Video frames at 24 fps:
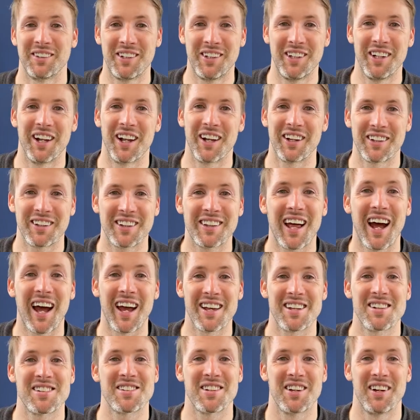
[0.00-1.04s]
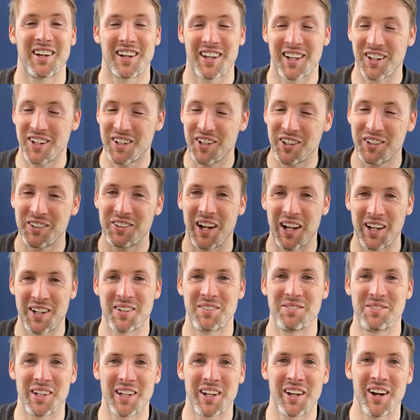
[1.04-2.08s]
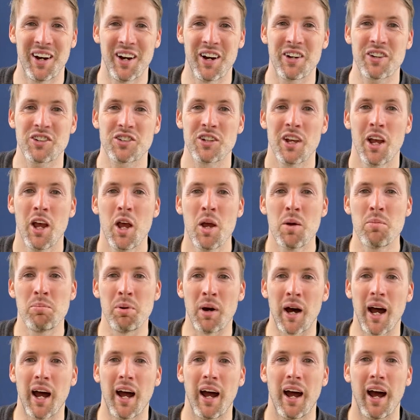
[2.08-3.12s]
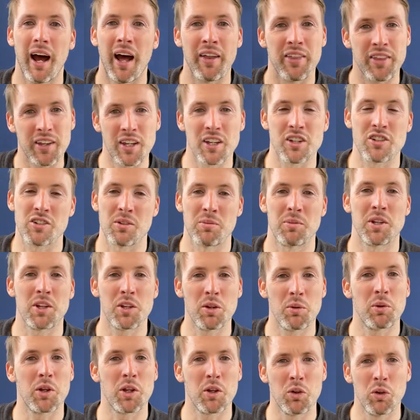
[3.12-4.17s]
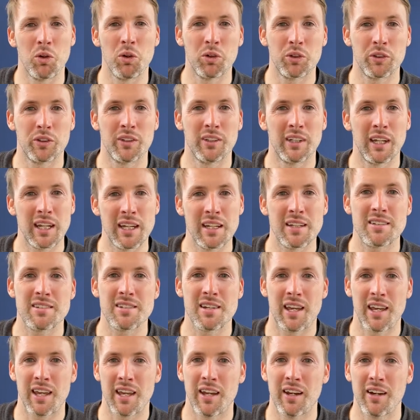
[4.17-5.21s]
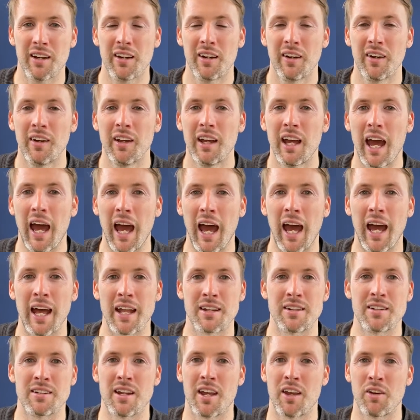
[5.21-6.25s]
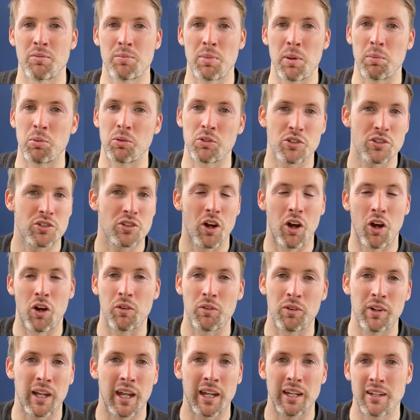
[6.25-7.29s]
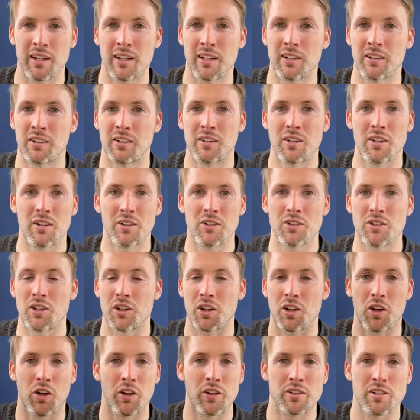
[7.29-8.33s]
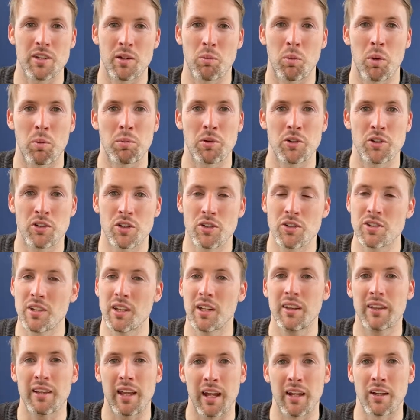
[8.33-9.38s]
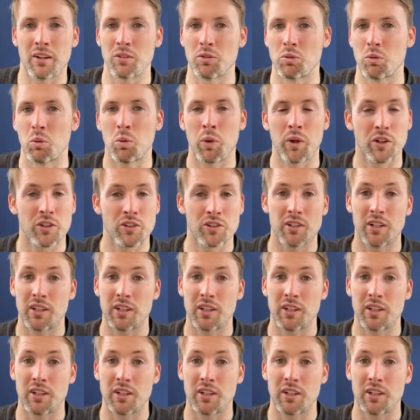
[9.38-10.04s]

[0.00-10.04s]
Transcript: you know, that is incredibly harsh, but I think it's something that we all need to hear. And if people just aren't relating to the content we're producing, then we just